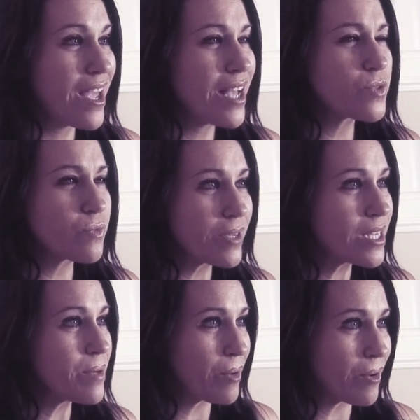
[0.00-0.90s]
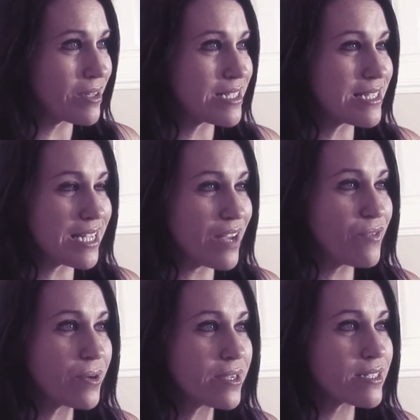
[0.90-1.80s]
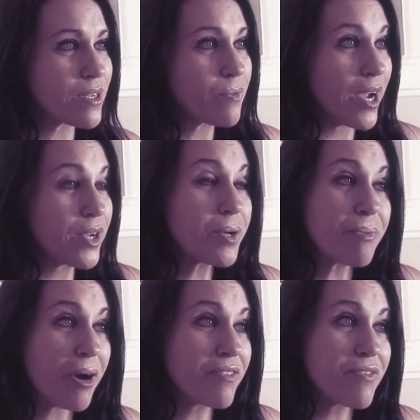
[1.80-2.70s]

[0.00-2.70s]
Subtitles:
It's really important to stay focused on why you're a part of